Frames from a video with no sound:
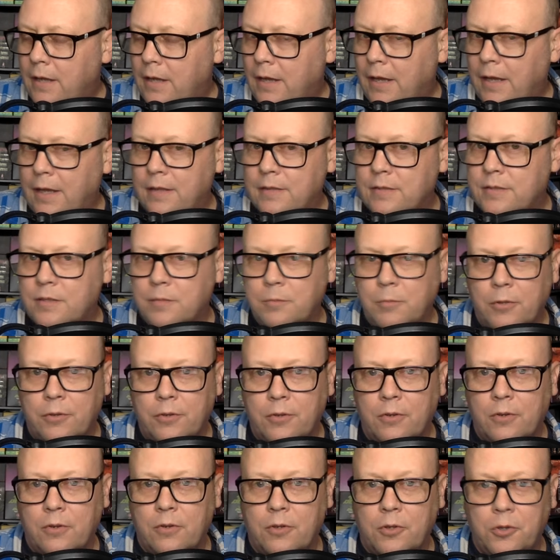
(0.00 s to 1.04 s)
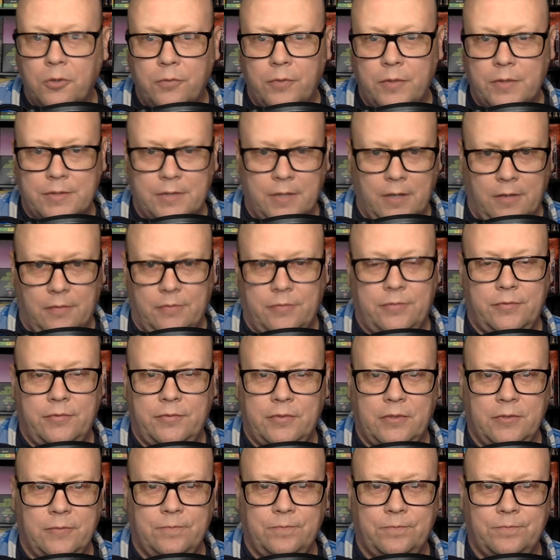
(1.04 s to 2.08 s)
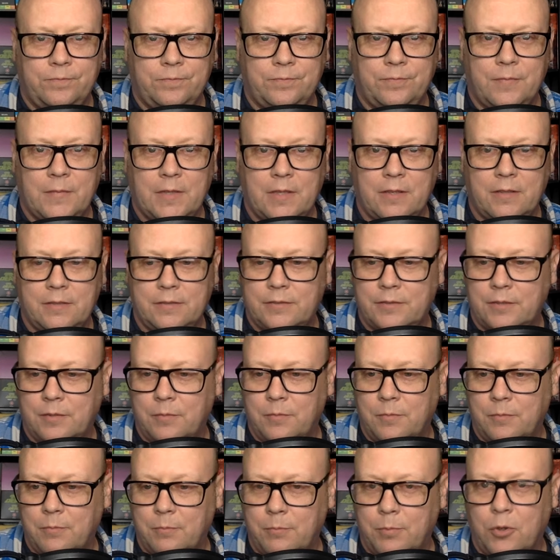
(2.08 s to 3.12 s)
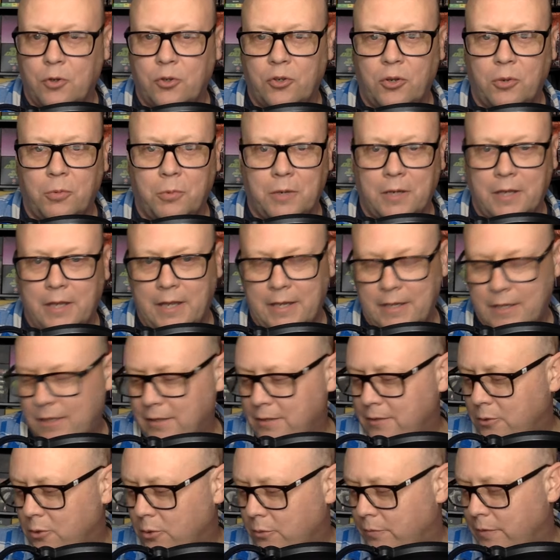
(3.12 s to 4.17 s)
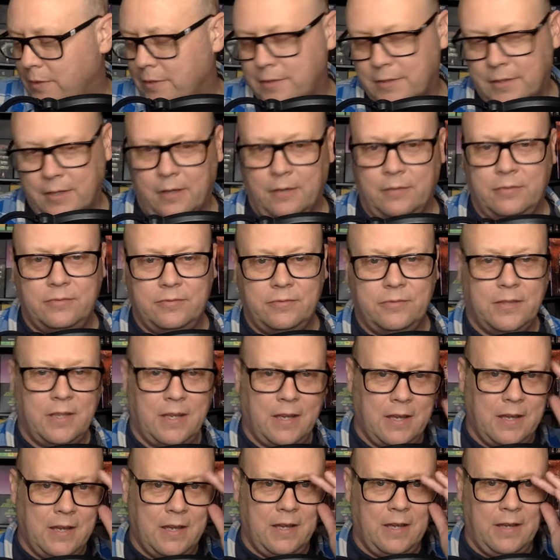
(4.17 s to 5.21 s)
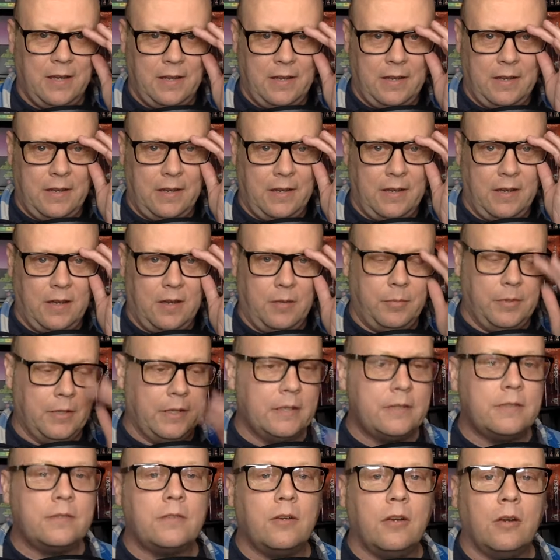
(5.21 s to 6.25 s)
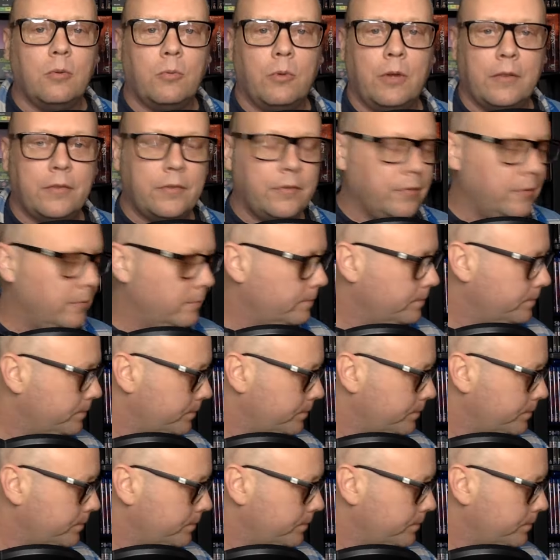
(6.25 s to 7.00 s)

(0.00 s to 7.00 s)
and some other goofy stuff. Some burger-related goofy stuff. But let's start with